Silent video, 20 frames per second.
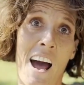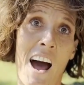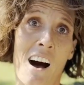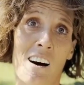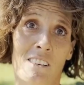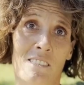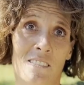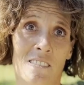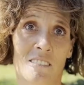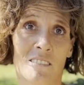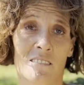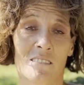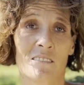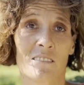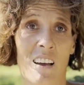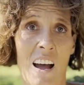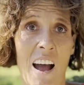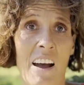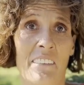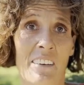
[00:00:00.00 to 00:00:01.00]
you stack your money?
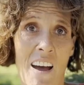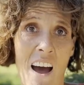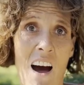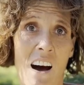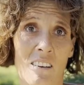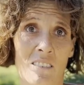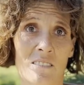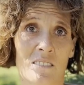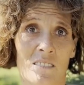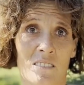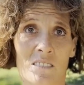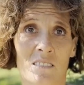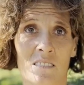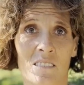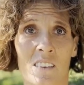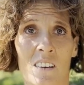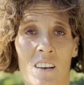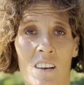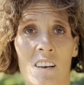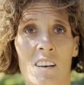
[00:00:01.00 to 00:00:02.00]
Okay, okay.
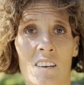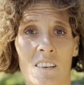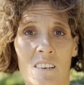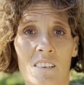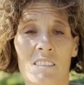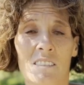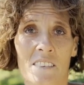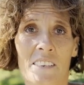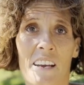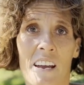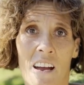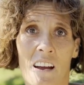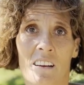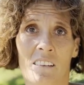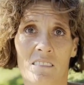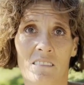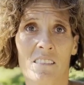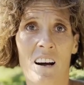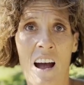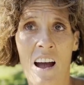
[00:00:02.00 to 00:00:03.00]
You have shelter? You're
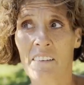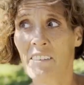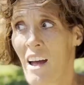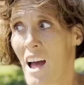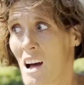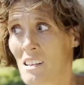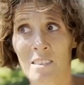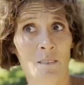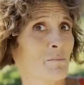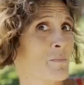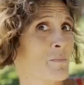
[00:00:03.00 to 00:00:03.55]
not homeless out here?